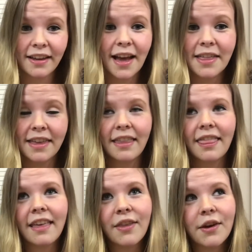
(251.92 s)
I think
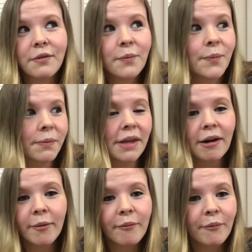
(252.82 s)
they look, you
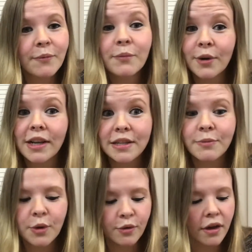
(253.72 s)
know, pretty
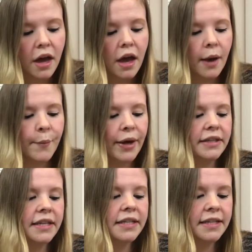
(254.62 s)
smooth. But
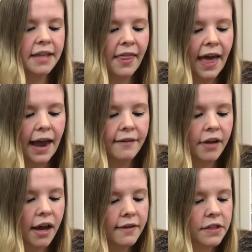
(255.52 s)
since he said that, I've
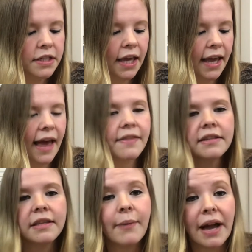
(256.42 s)
kind of just like had
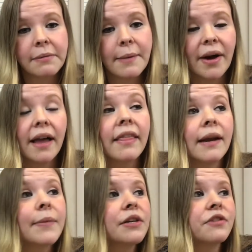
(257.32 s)
this in the back of my mind that
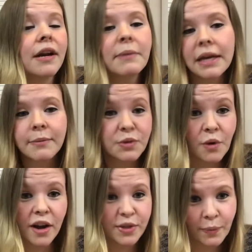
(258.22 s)
I'm going to try to make him as
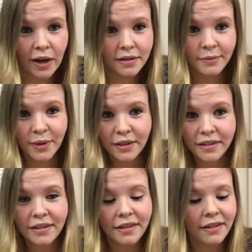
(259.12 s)
raw as possible
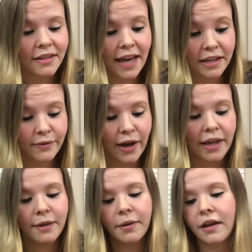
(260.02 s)
to satisfy
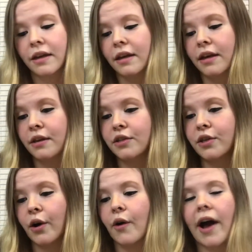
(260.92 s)
him.
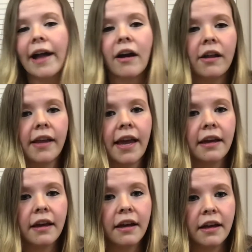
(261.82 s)
So I got
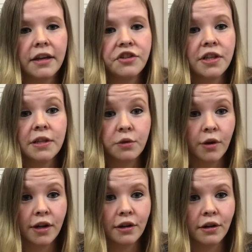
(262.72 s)
like a cheese
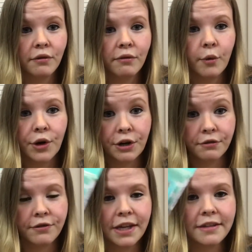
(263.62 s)
grater for your
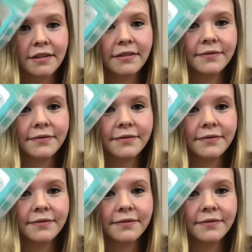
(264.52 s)
feet.